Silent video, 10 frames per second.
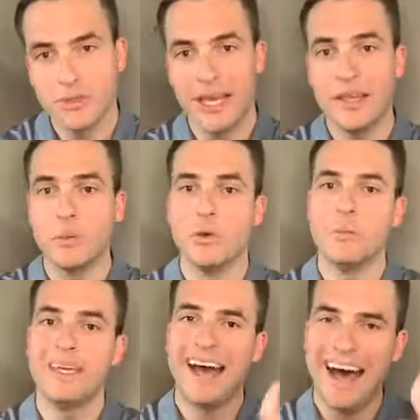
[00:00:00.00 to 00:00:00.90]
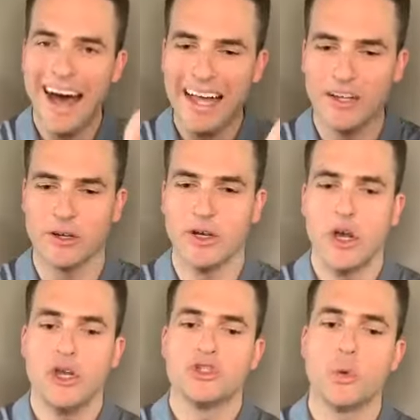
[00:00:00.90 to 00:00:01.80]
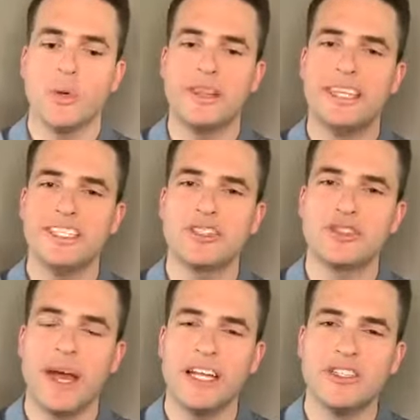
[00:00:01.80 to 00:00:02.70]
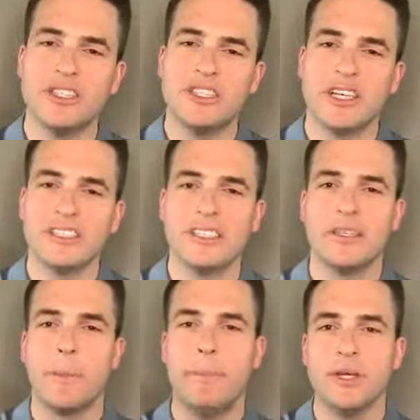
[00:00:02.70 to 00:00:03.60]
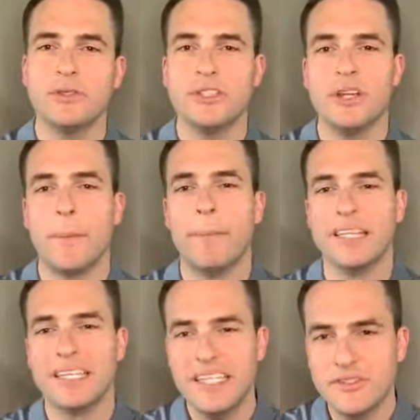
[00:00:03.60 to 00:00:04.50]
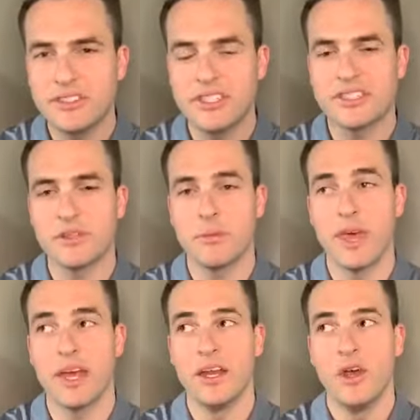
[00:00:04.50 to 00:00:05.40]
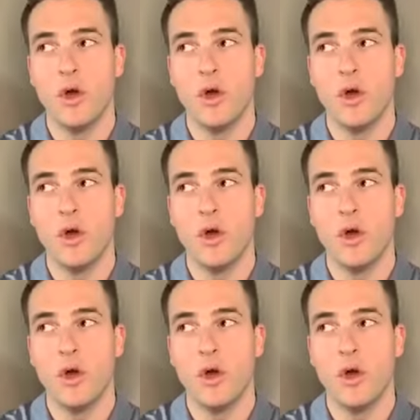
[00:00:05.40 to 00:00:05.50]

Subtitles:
gain will be higher. So what this strategy does is it builds in a belief system that